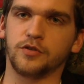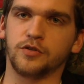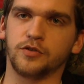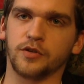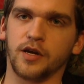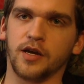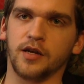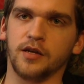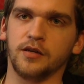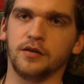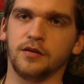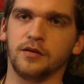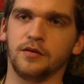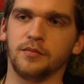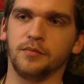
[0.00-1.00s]
try
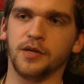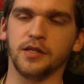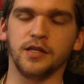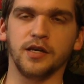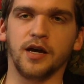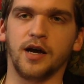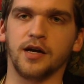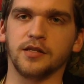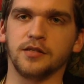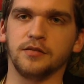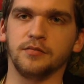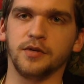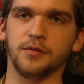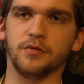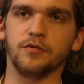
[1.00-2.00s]
and beat the odds
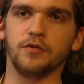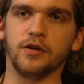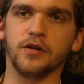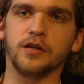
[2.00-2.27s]
and be able to run